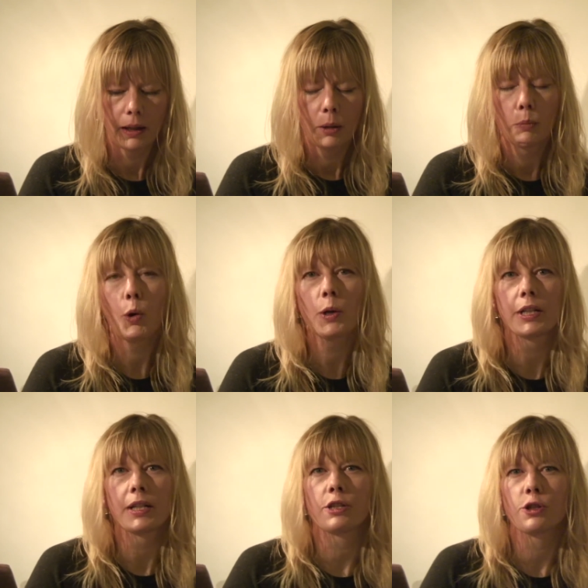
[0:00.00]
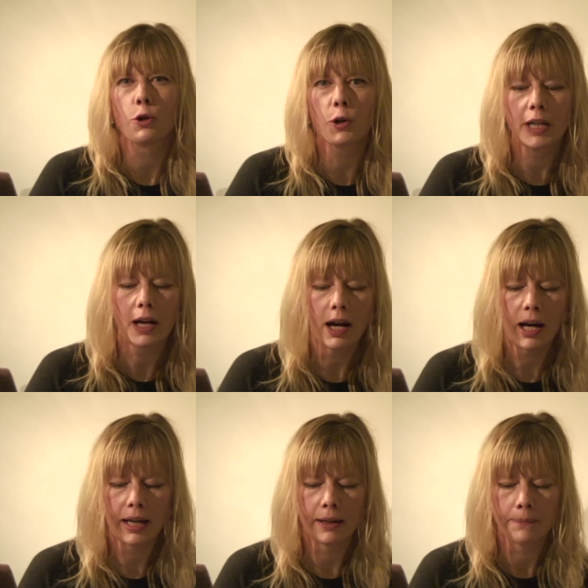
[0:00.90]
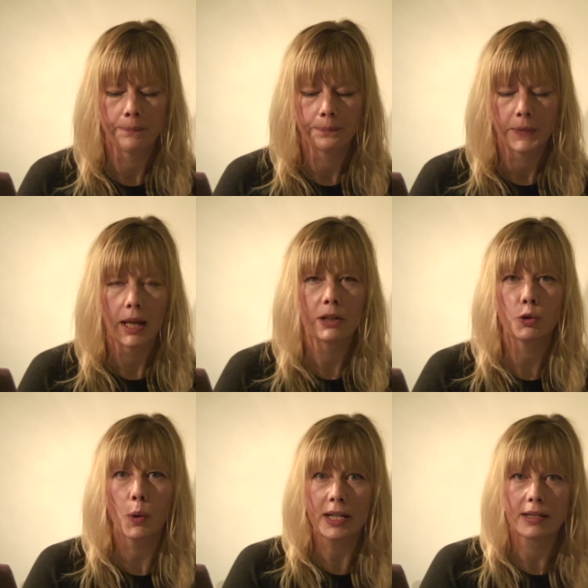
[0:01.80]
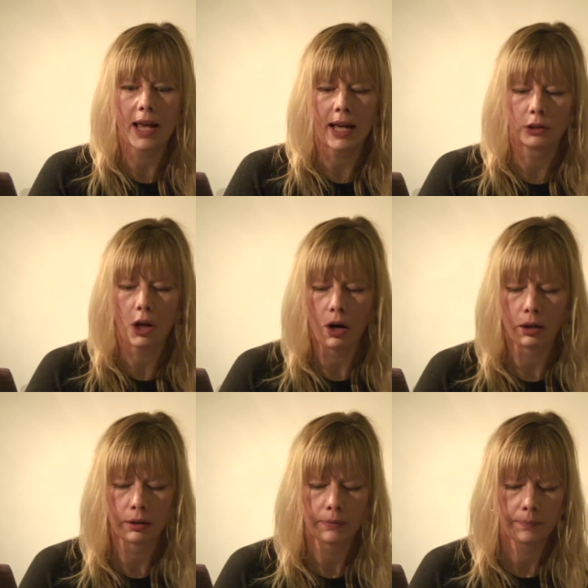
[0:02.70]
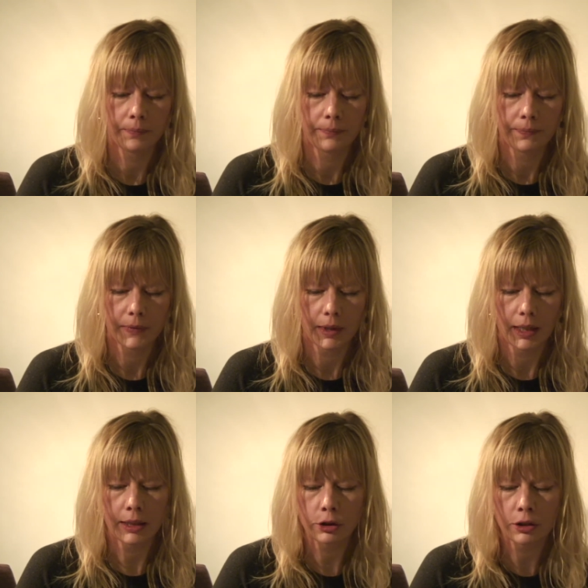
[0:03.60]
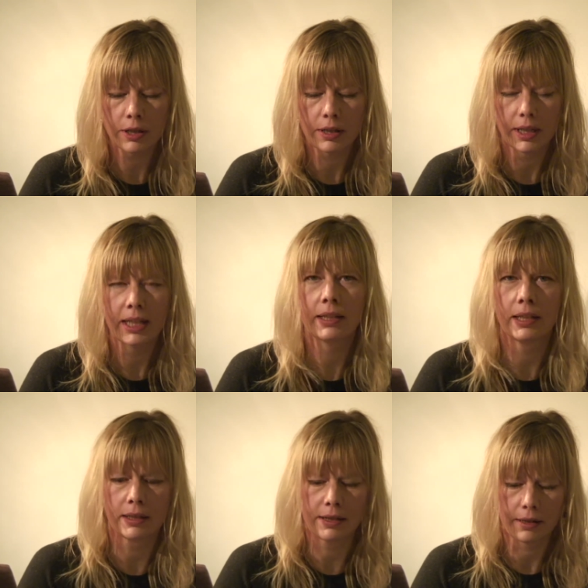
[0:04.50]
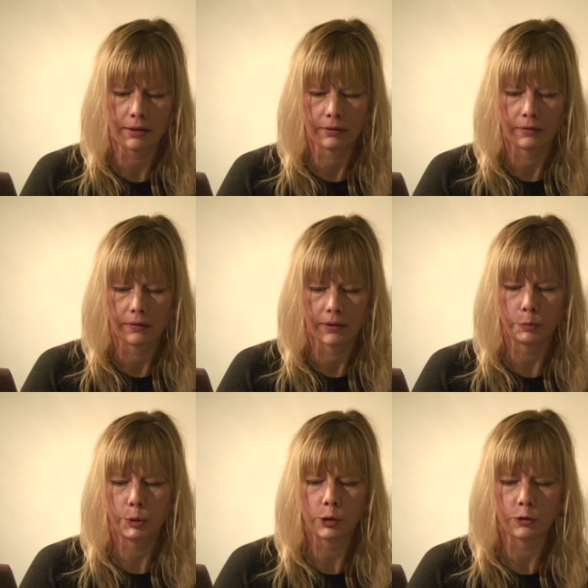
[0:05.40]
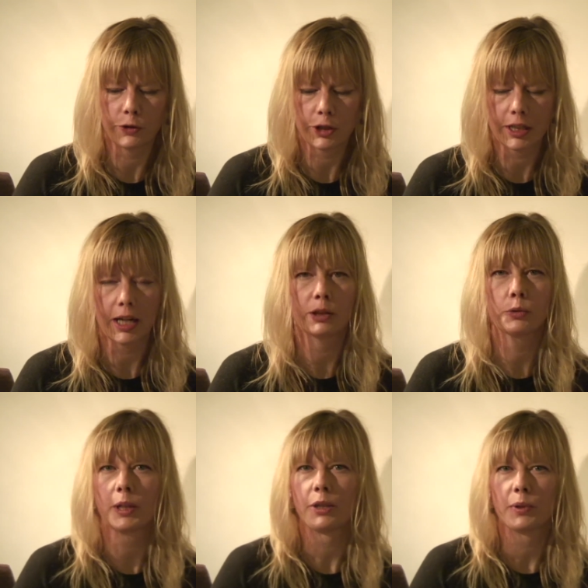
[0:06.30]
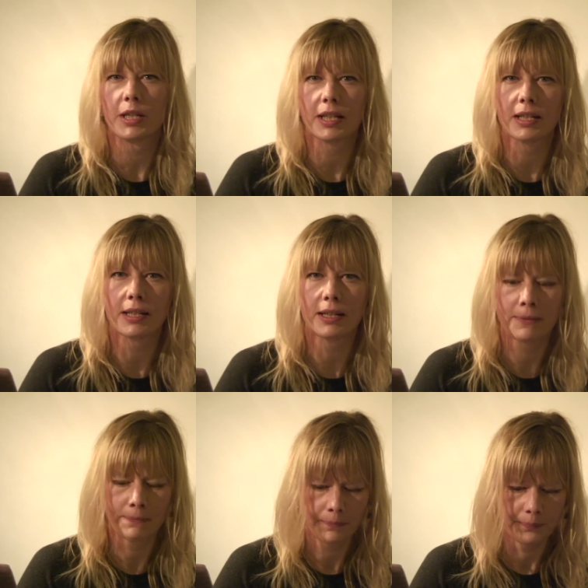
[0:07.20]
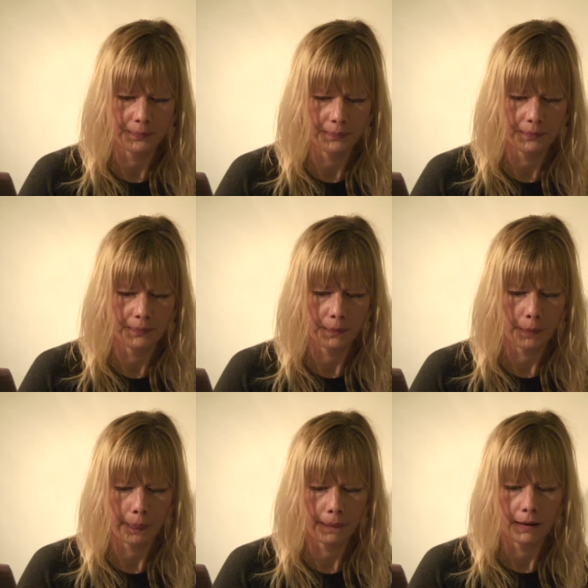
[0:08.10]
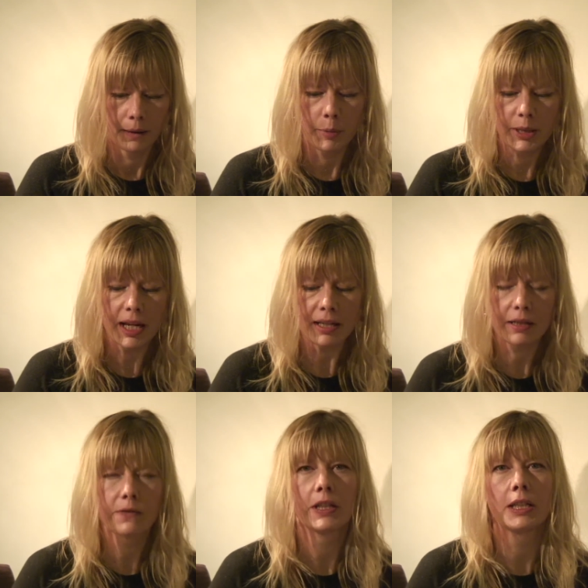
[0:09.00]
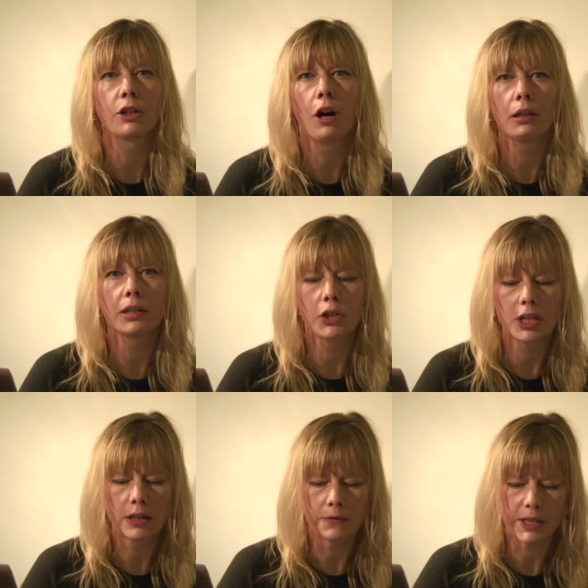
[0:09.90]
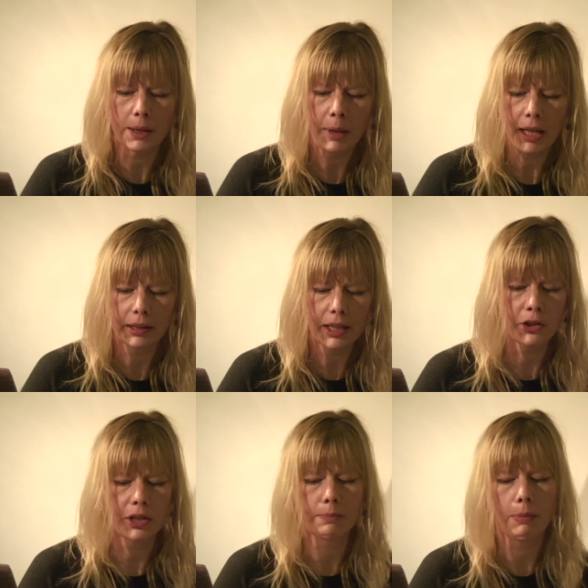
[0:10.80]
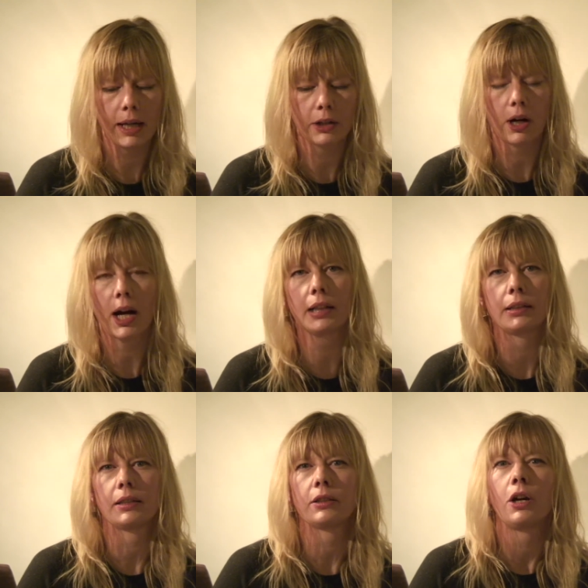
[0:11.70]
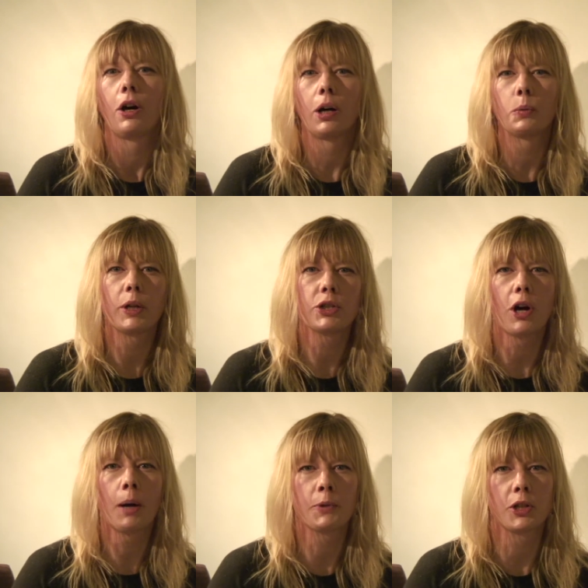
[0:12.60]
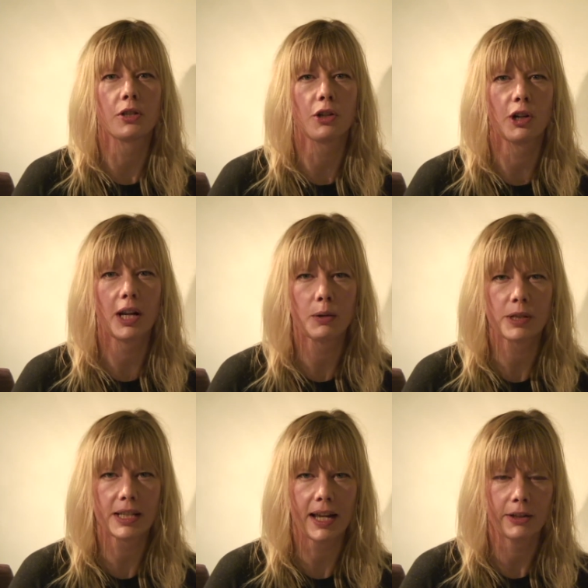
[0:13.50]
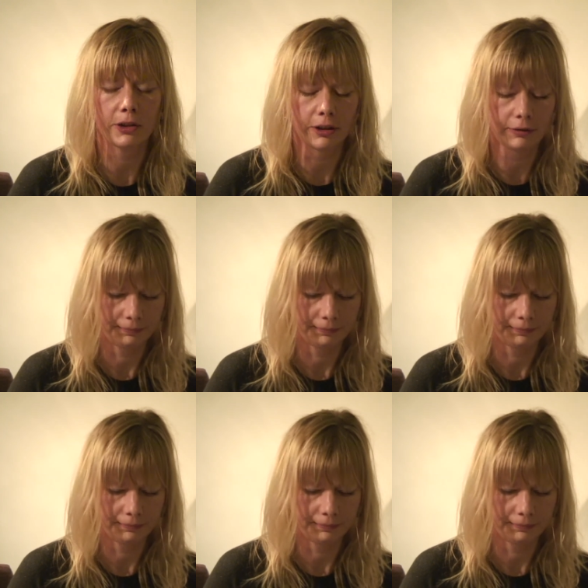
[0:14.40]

More than a story high and twice that long, it looks igneous, the Buehler Versatile 2360. Possessed of the ecology of some hellacious minor island on which options are now standard.